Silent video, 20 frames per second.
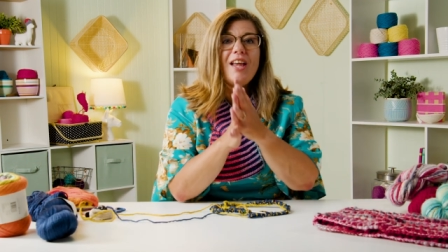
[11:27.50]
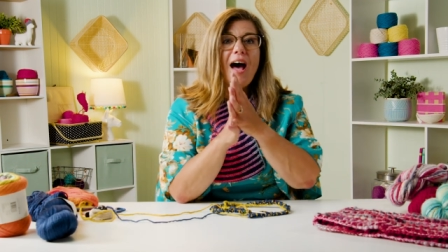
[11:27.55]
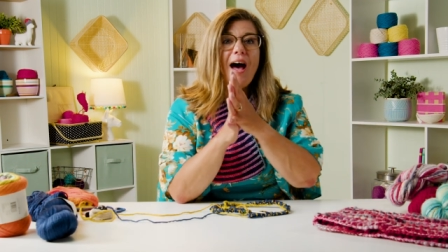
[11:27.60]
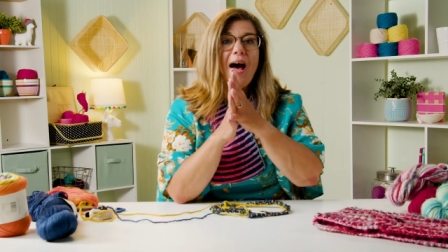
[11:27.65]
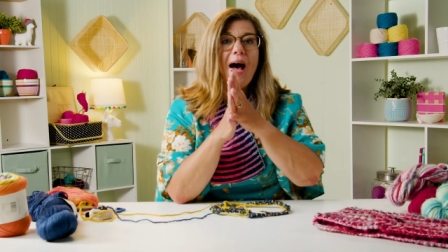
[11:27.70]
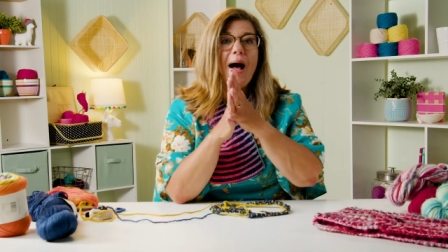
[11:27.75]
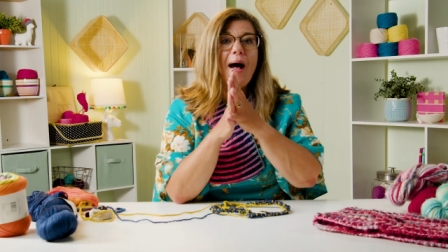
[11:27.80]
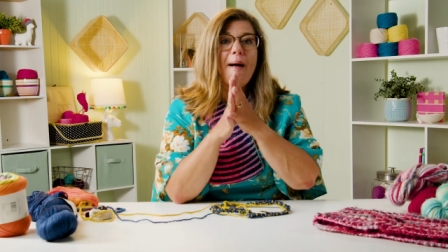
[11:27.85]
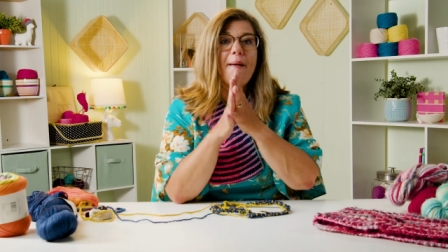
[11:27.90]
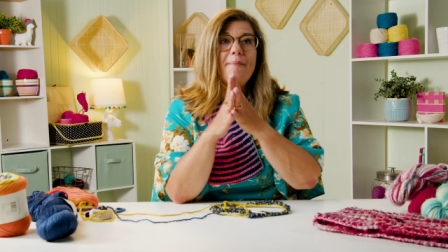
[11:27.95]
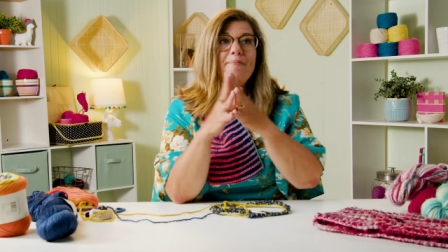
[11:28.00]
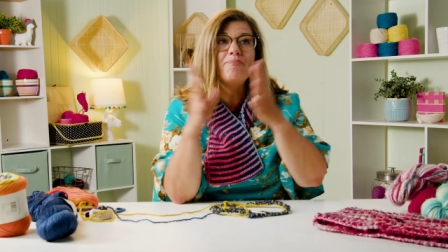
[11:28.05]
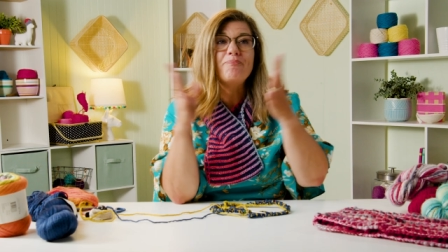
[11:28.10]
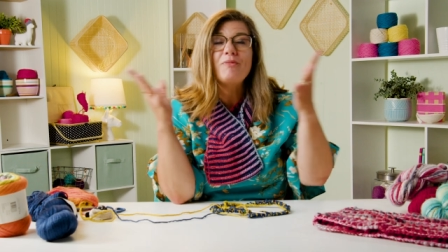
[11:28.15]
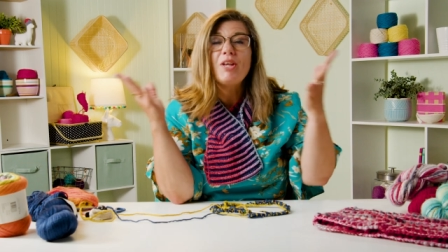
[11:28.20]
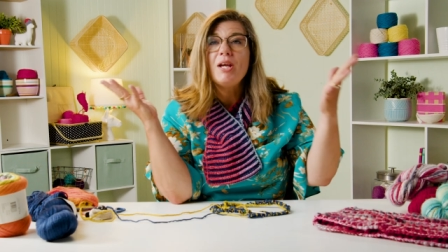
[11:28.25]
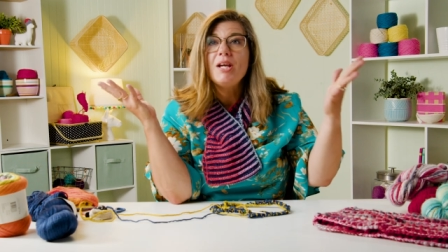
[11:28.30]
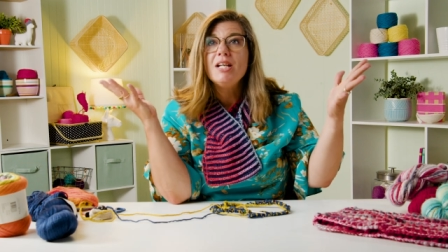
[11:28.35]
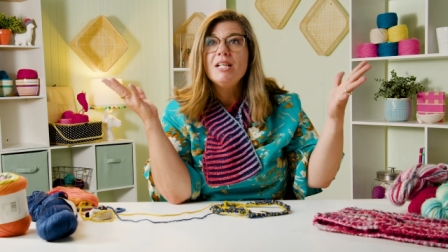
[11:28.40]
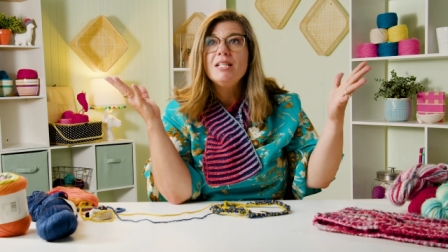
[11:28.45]
Um,
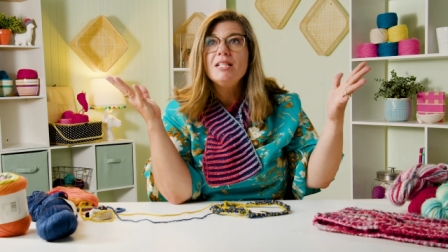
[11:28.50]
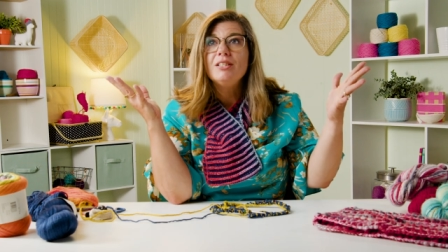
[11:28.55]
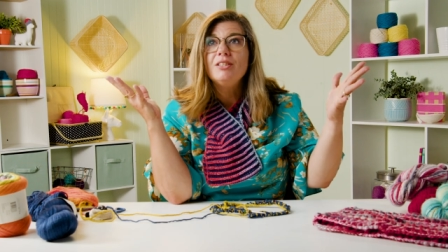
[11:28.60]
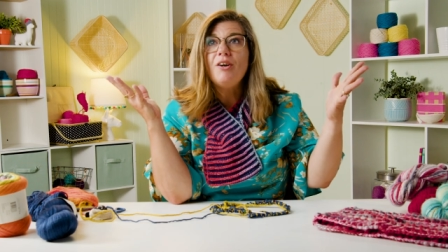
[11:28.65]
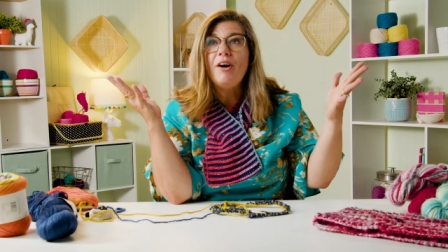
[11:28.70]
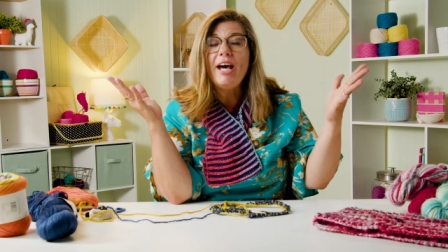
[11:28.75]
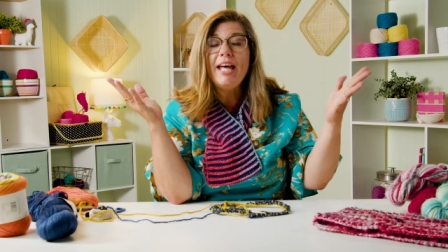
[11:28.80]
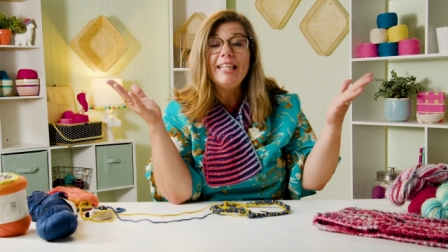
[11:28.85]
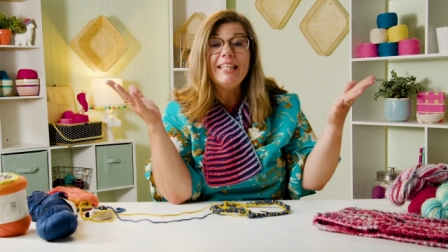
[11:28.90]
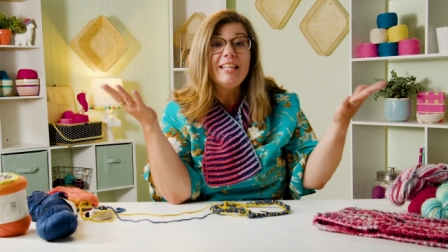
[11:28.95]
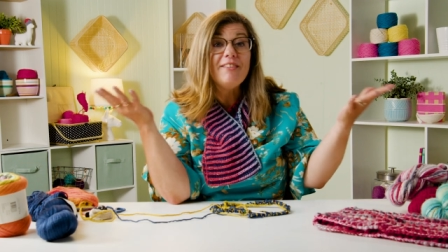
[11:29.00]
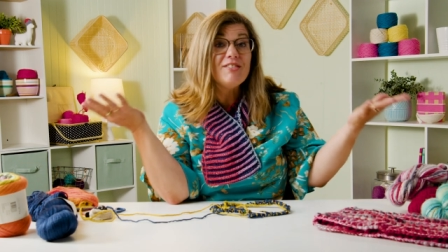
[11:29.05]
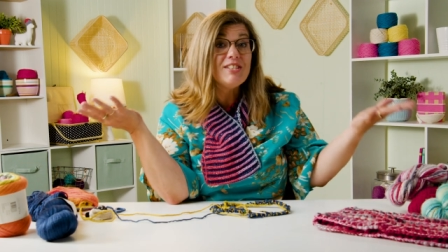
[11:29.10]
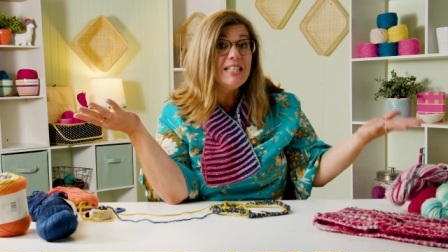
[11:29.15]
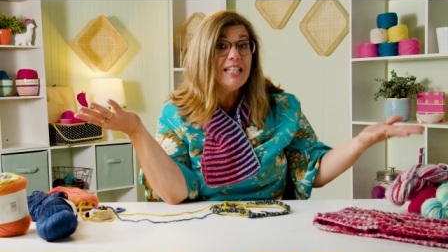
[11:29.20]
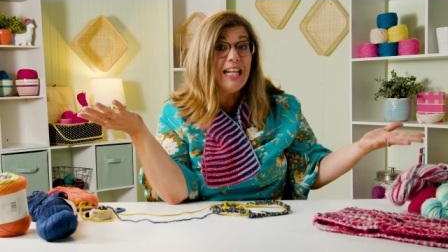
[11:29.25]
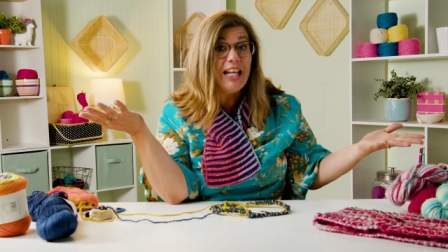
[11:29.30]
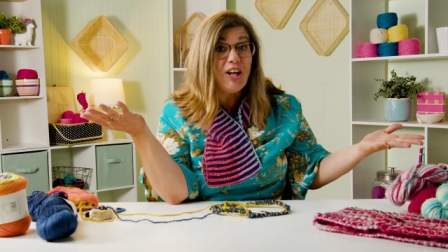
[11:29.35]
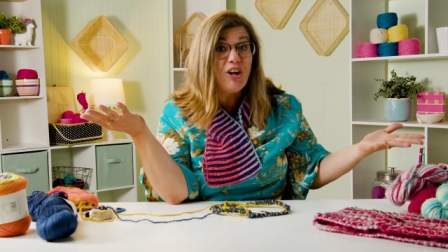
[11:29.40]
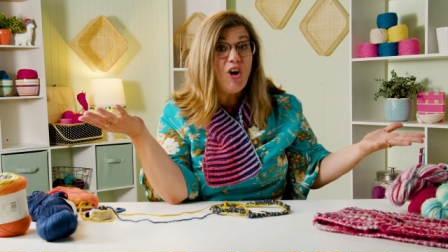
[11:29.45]
go ahead and leave
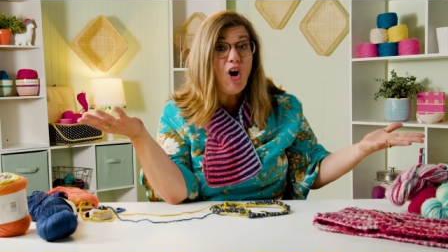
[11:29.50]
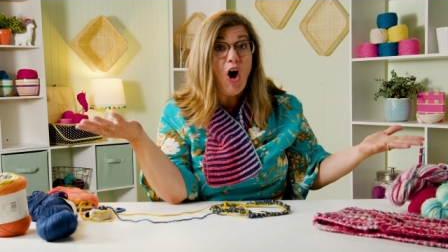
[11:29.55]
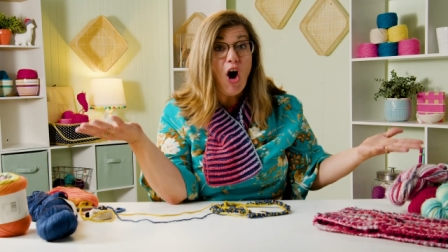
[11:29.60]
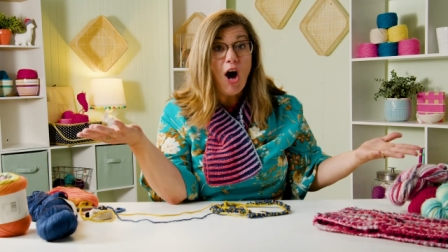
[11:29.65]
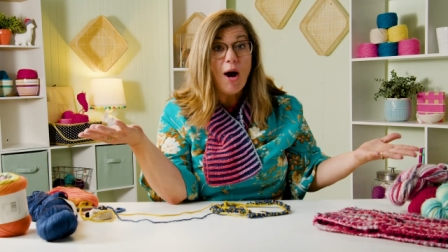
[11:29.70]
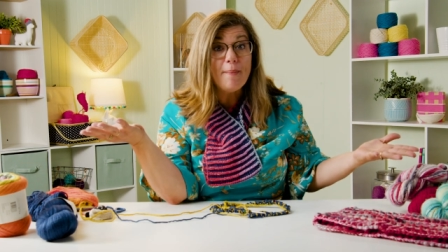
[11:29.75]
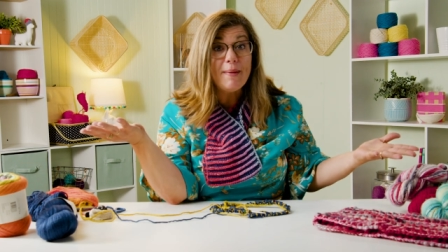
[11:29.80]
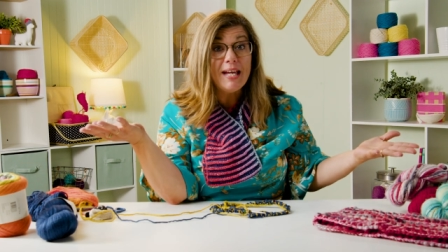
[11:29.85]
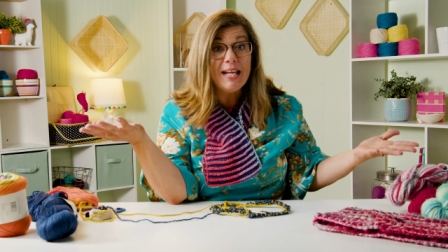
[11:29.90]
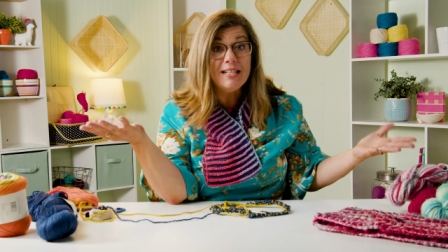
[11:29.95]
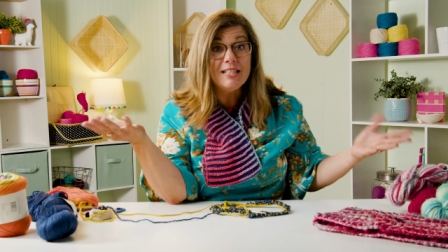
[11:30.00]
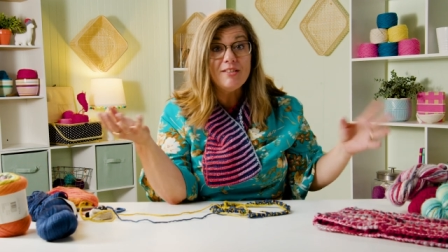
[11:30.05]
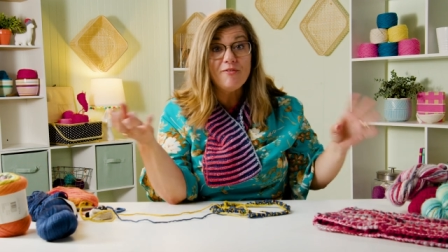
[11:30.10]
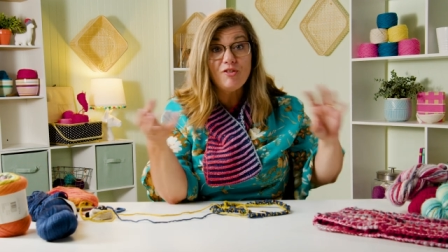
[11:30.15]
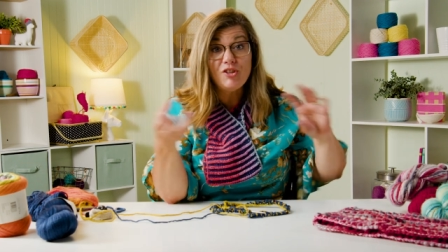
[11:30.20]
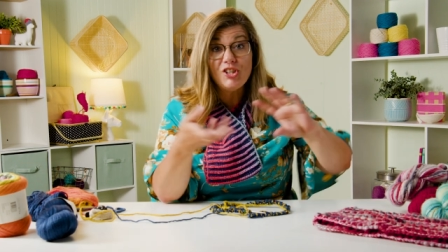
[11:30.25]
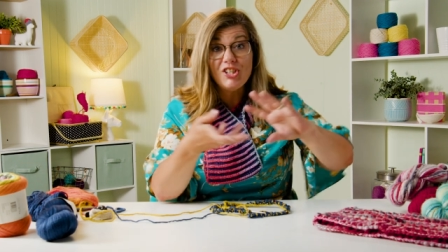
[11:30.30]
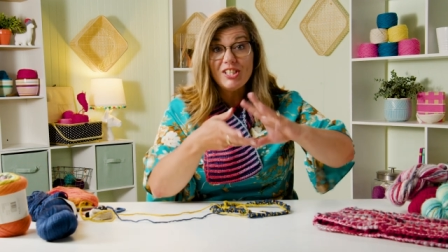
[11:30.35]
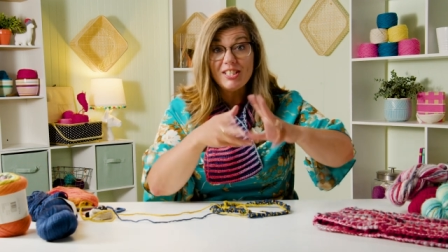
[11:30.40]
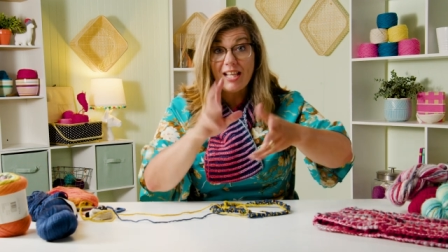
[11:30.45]
us any comments
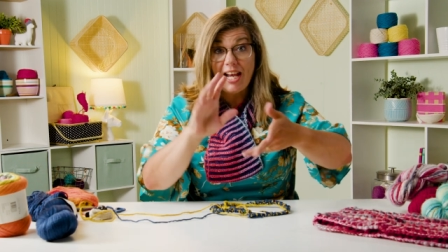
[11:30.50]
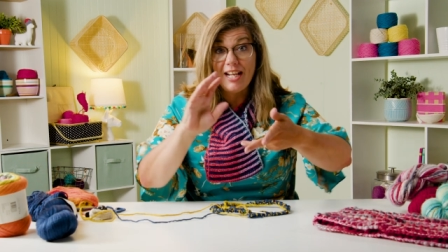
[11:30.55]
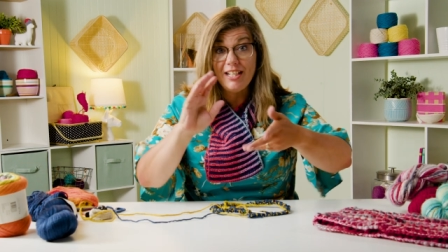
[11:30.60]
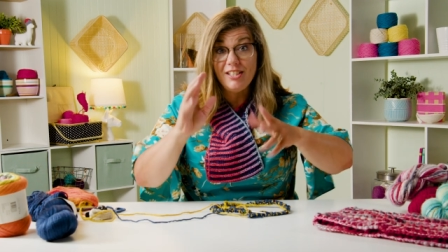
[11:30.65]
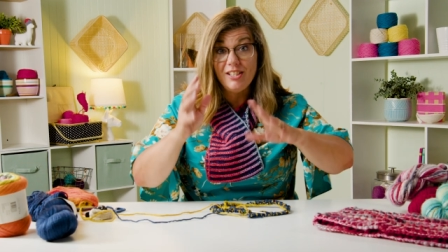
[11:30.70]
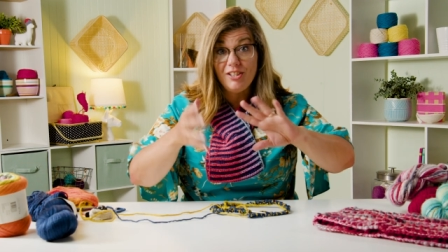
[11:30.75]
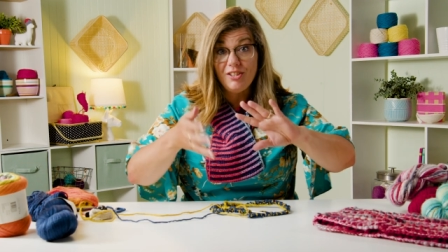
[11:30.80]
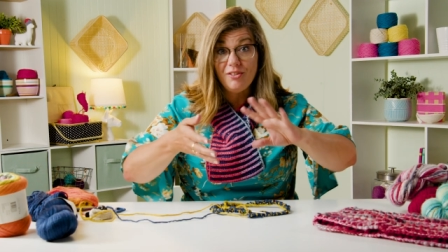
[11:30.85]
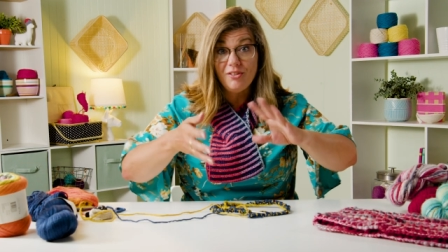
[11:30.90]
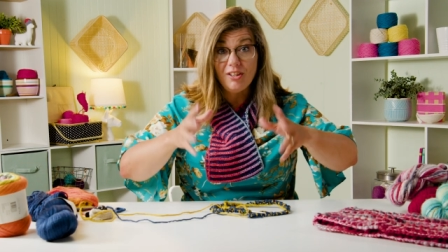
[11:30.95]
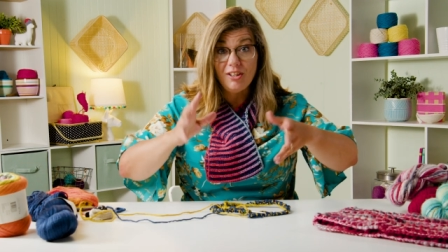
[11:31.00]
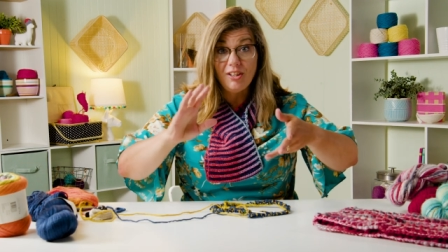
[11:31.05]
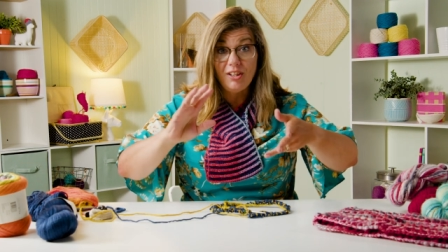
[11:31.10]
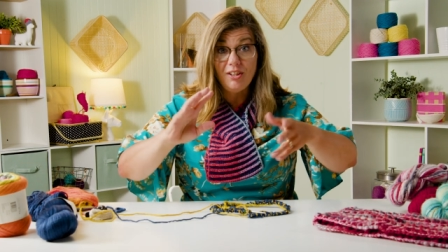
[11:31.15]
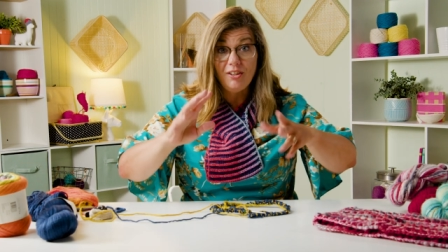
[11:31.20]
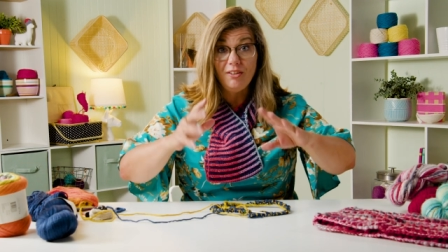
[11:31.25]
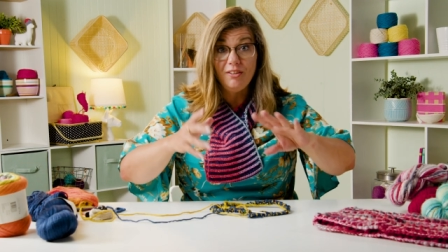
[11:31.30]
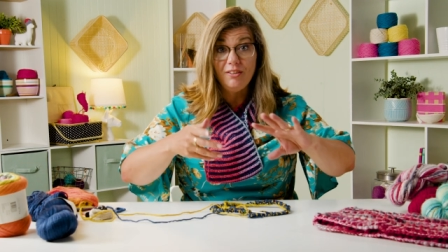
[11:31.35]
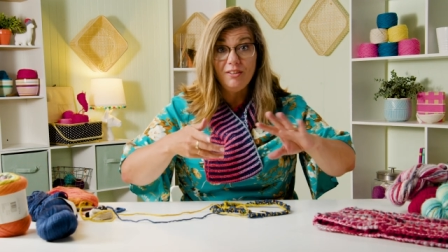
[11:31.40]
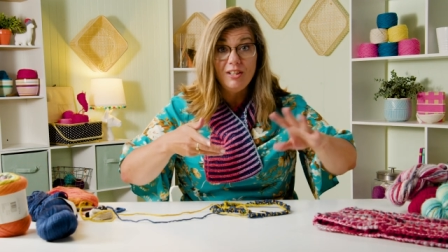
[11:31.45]
if you decide to do the
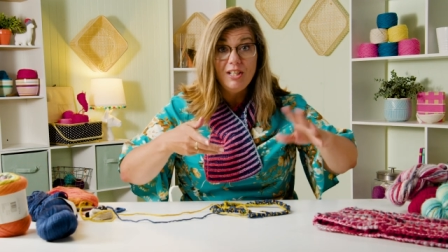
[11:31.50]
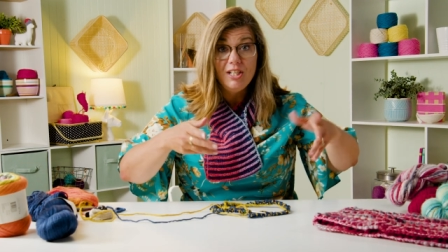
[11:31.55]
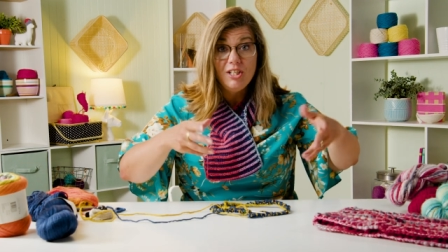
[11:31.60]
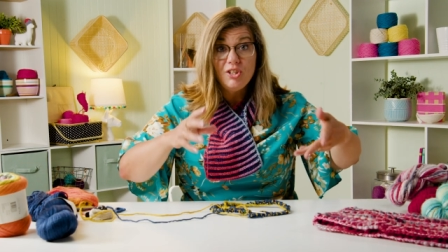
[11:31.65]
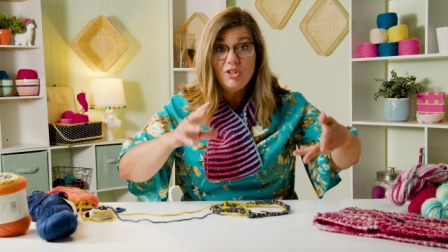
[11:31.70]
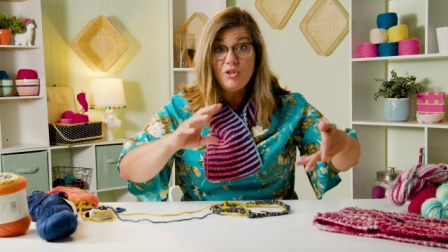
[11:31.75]
little